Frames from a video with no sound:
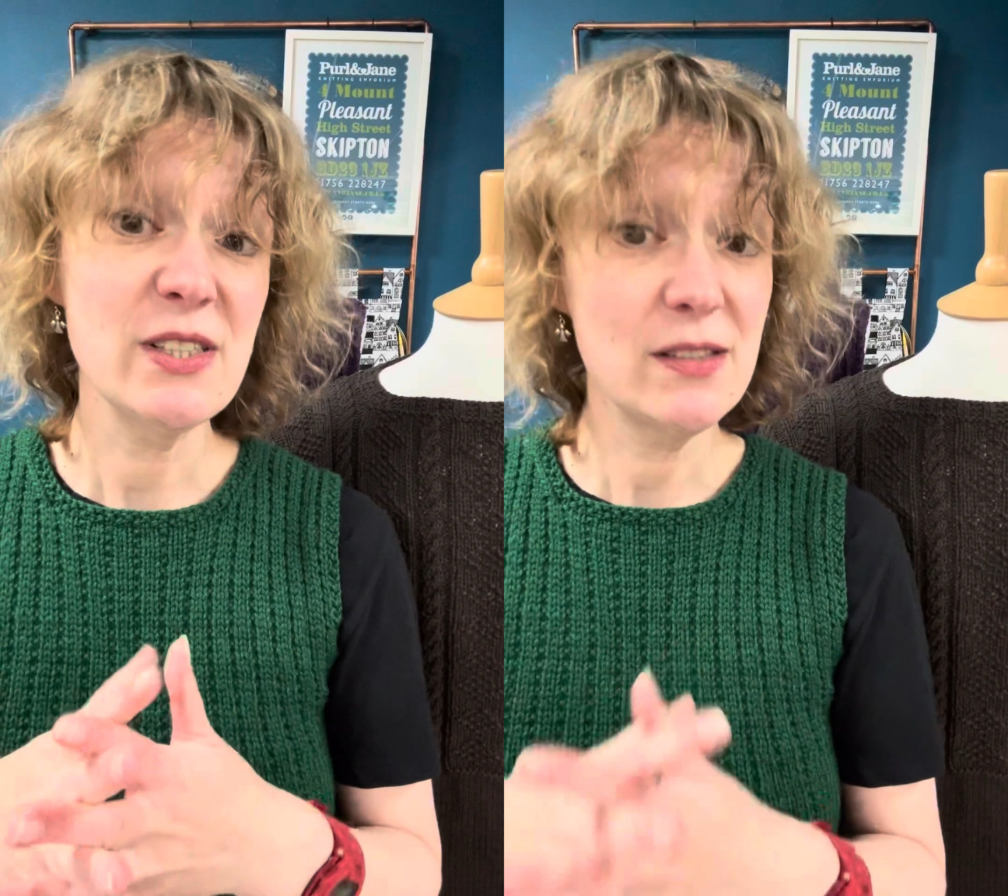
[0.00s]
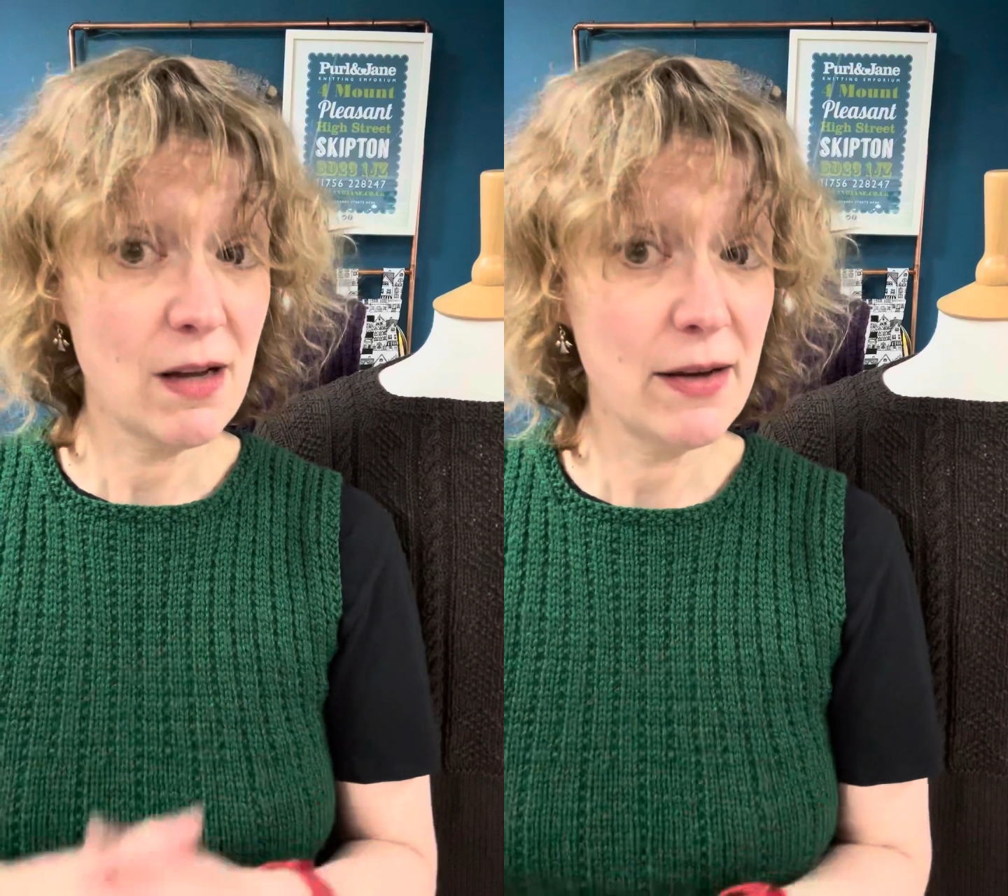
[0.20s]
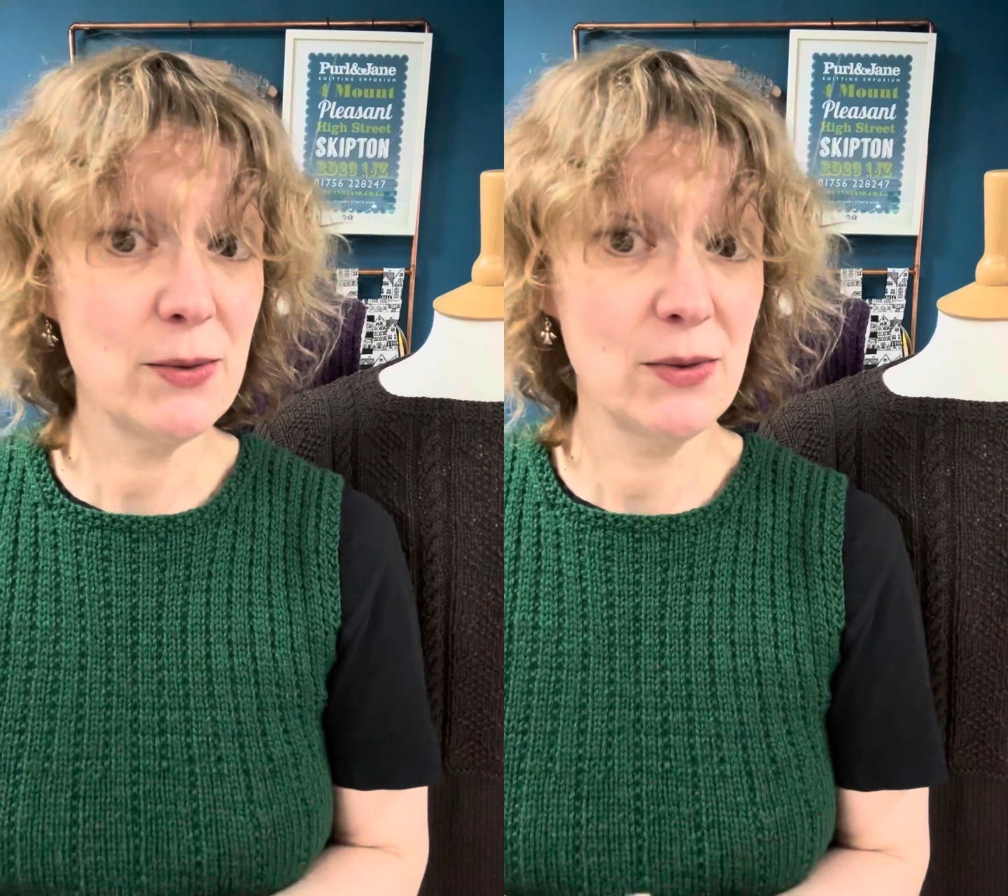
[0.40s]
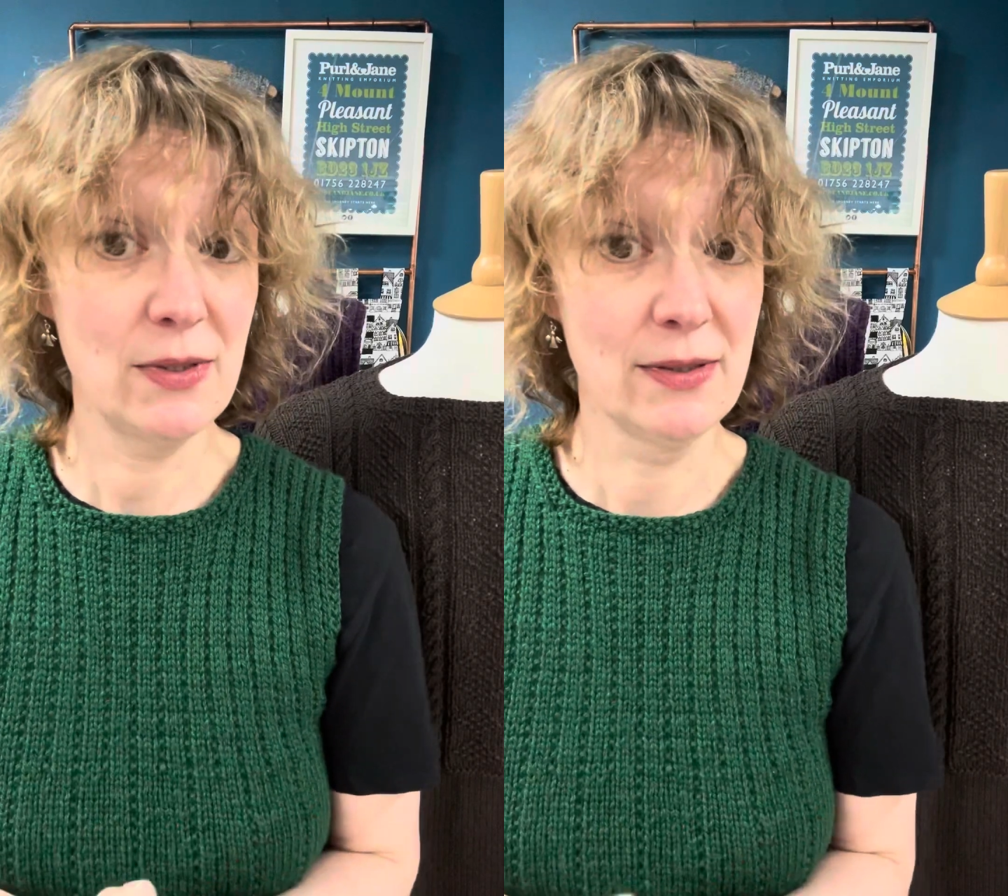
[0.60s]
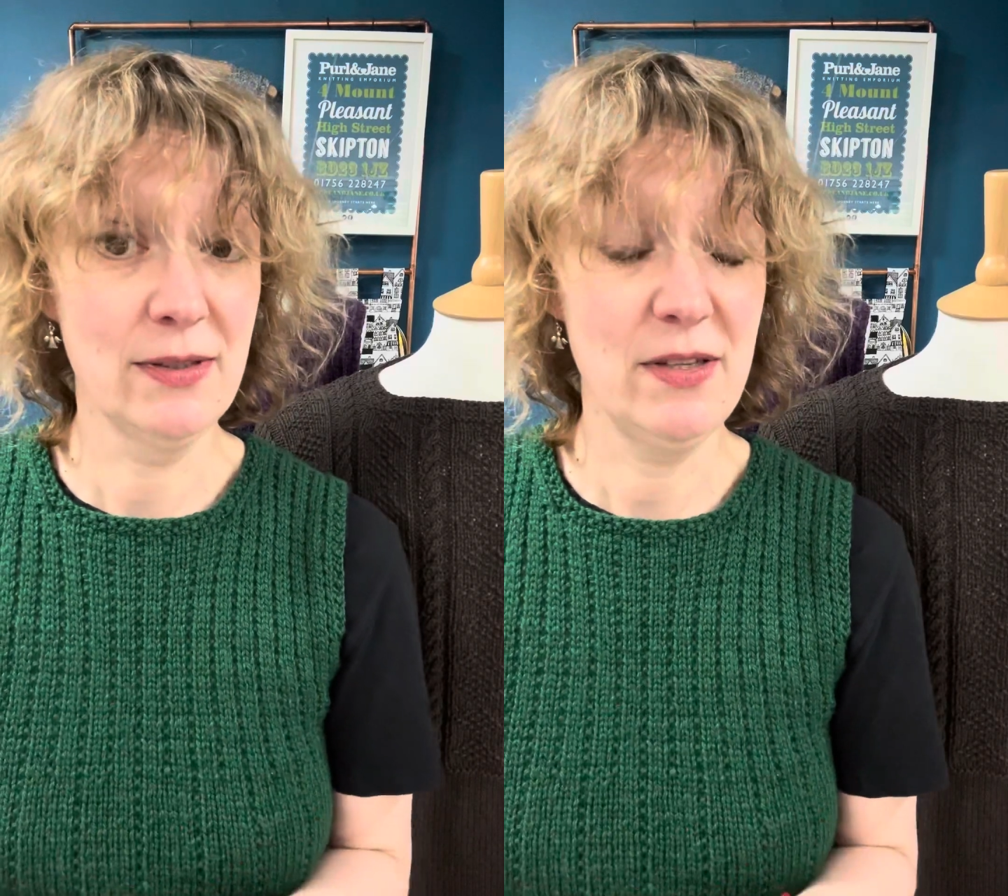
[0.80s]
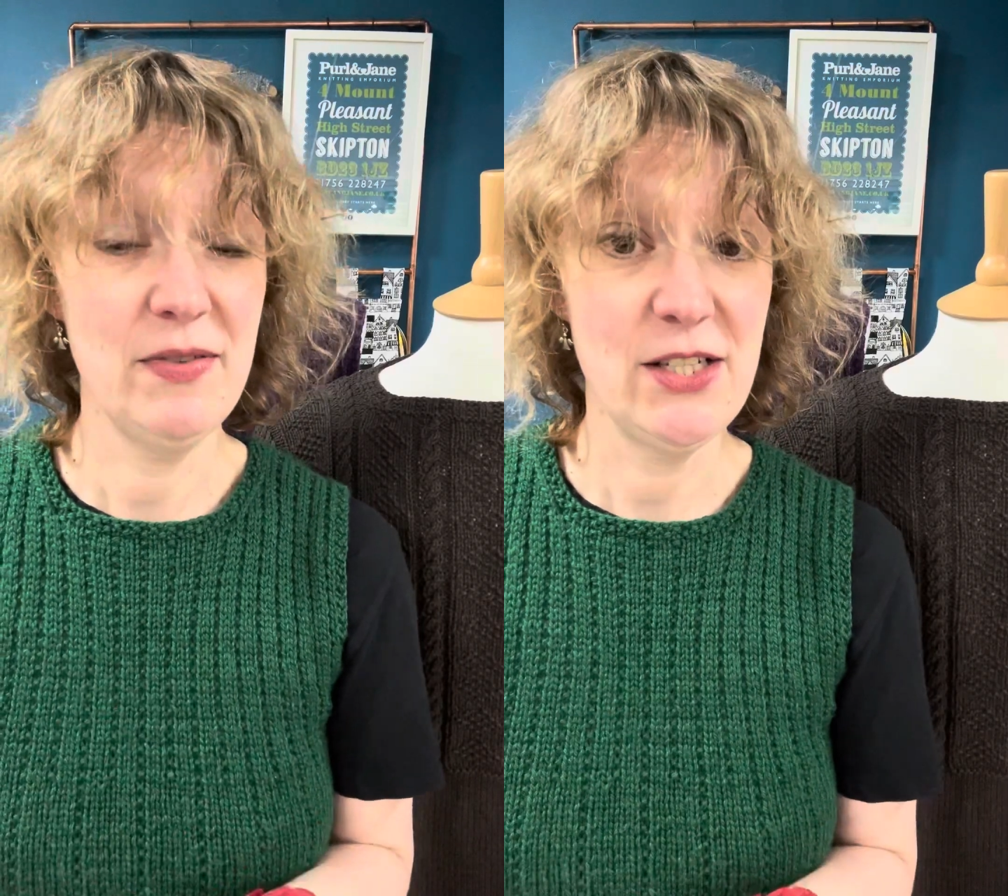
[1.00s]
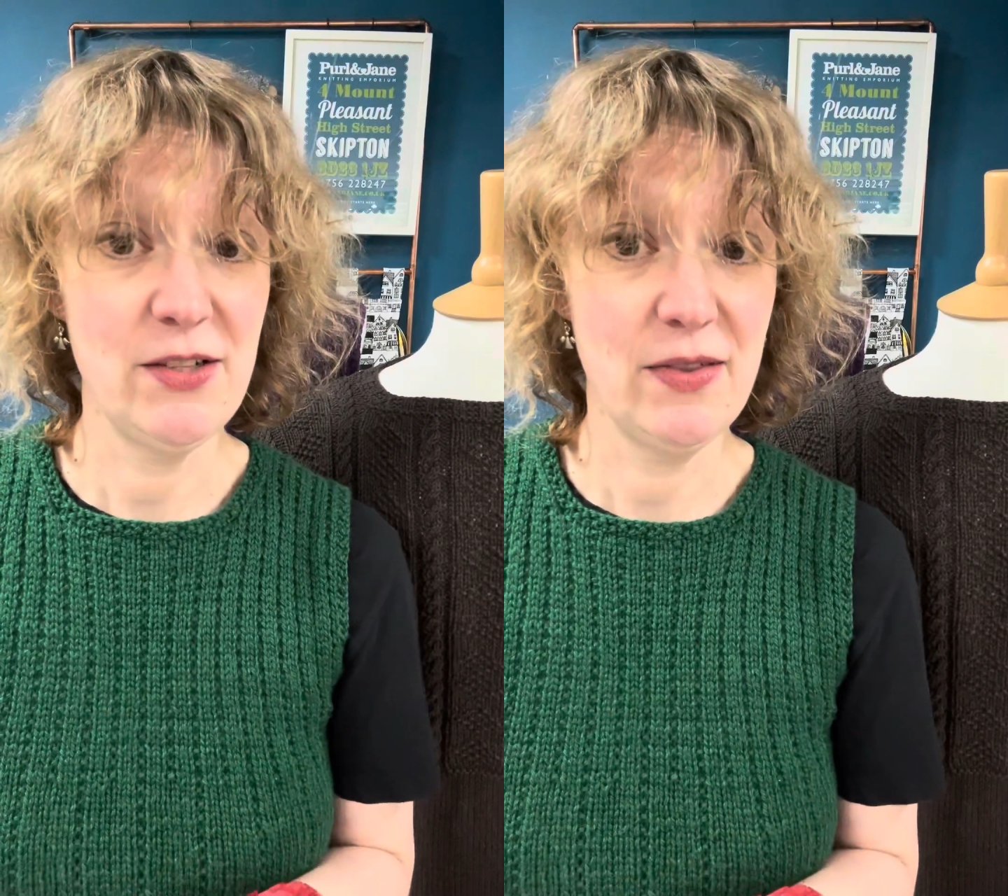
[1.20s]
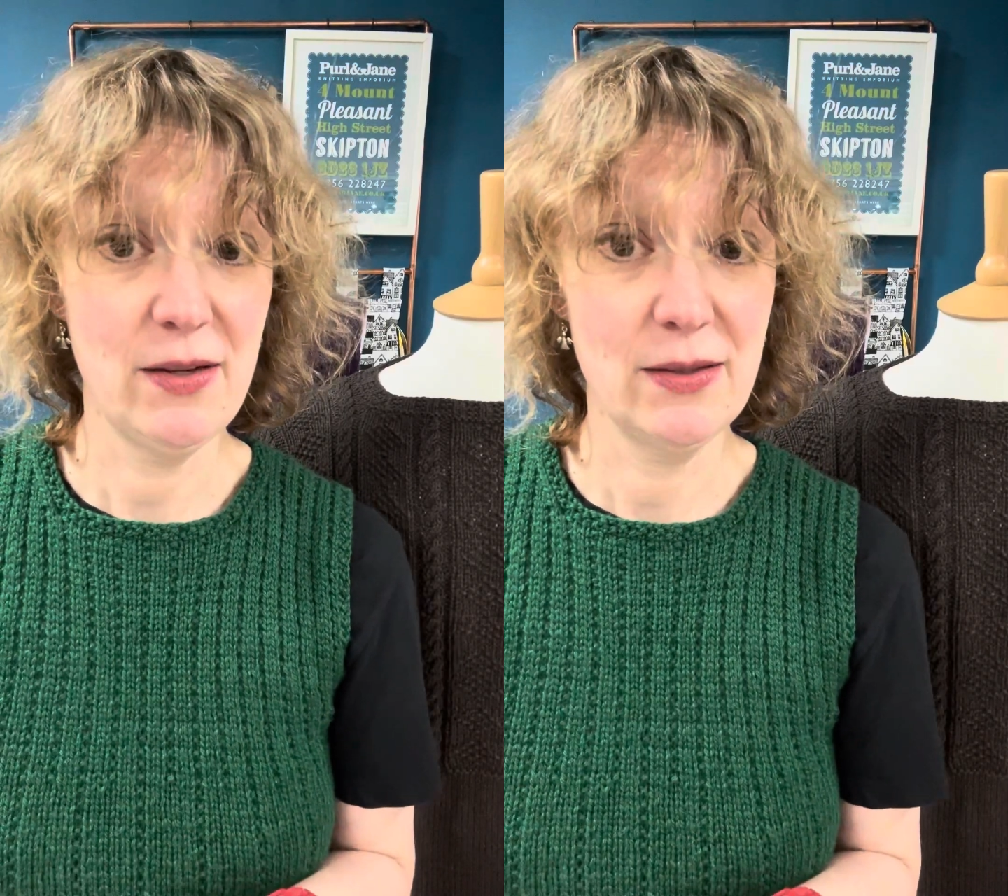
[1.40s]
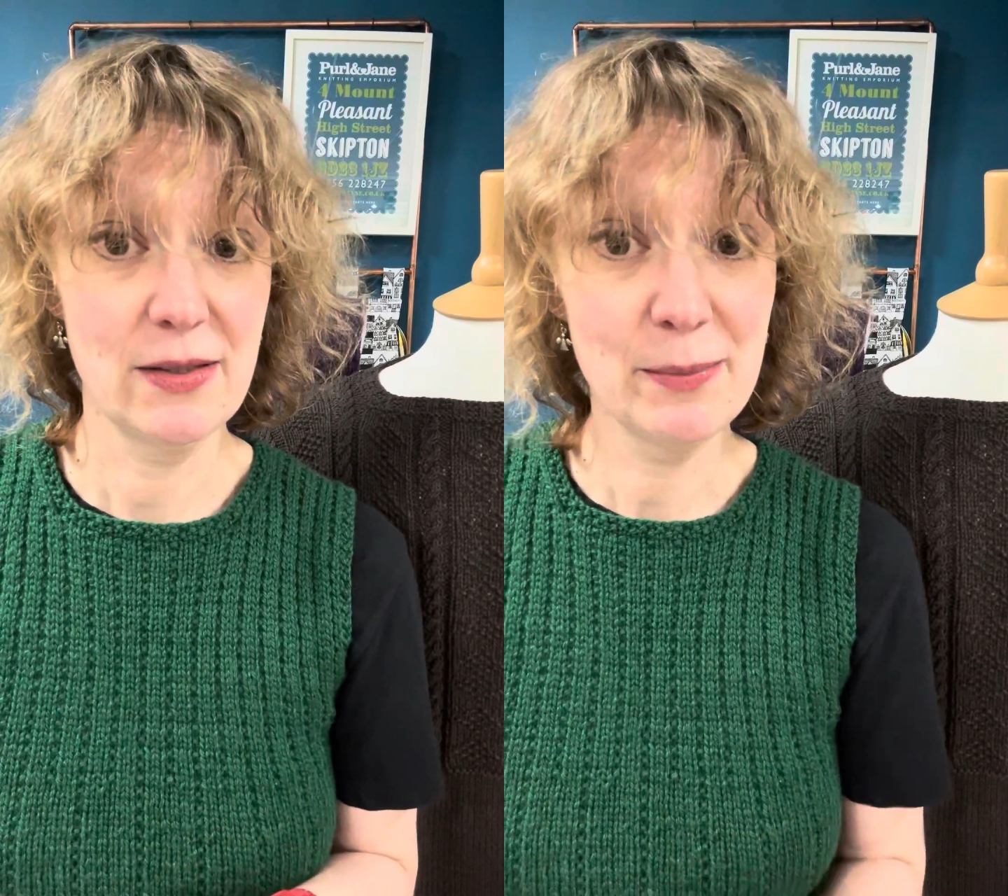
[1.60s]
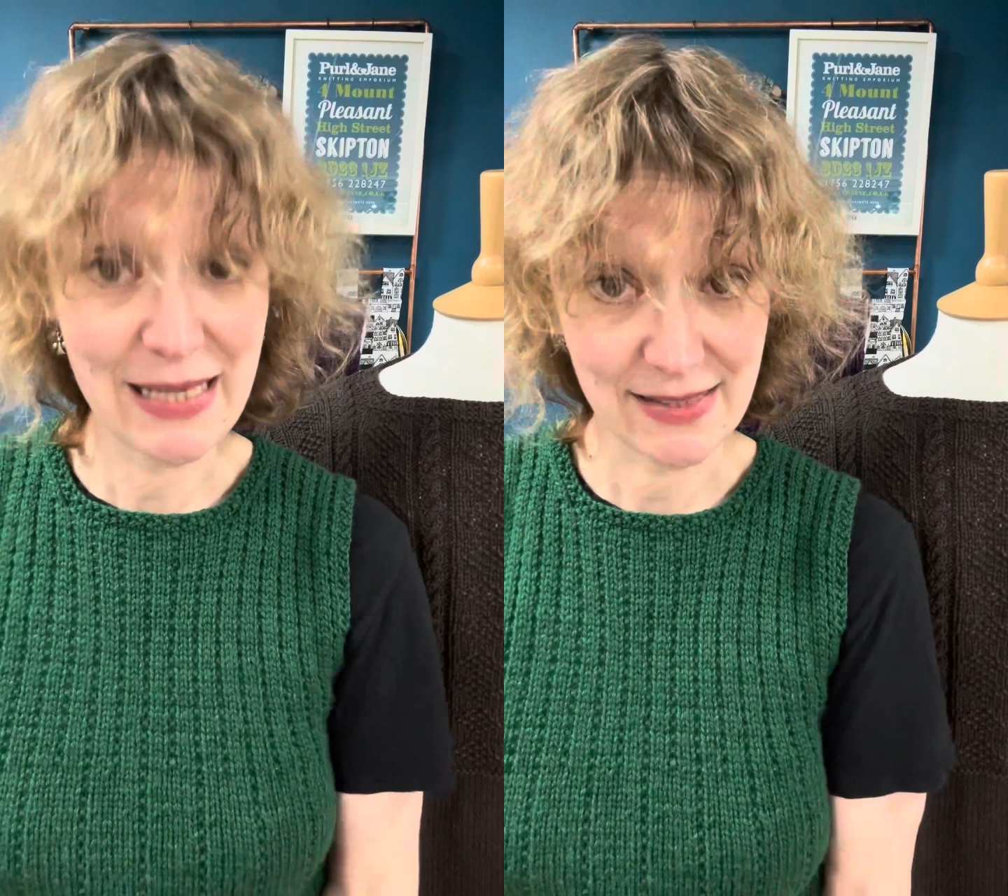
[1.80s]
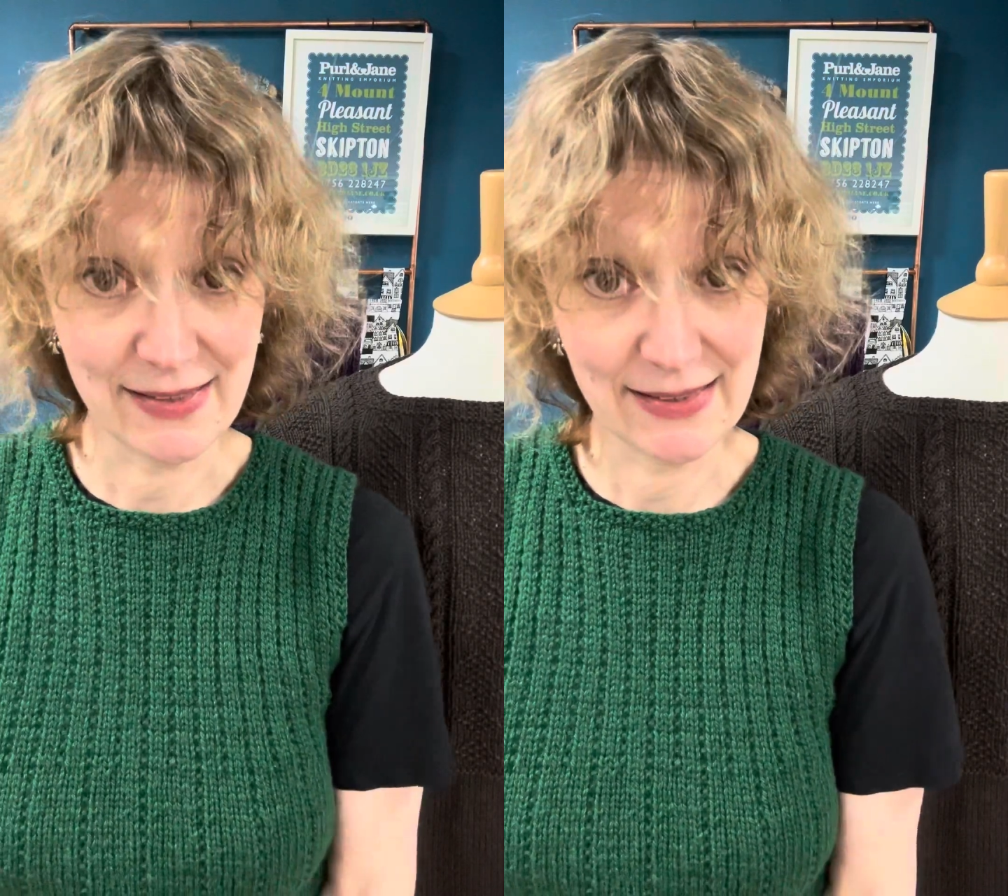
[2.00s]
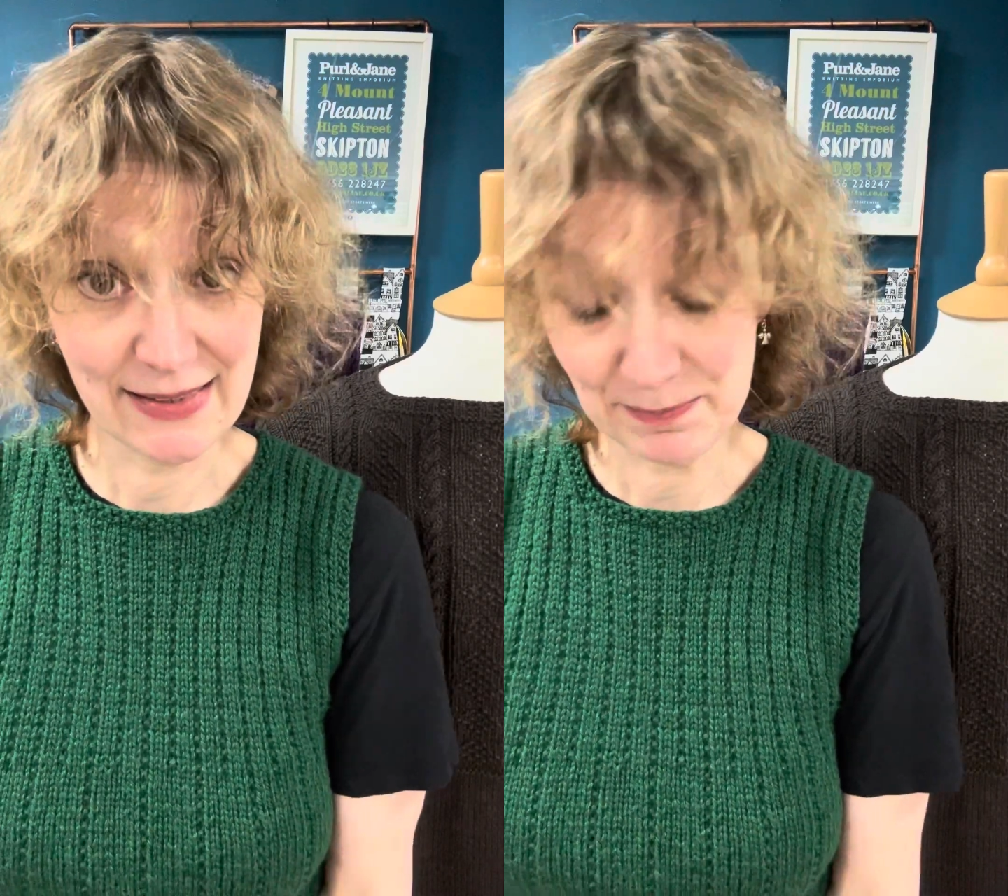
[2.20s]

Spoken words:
styles of each of those patterns.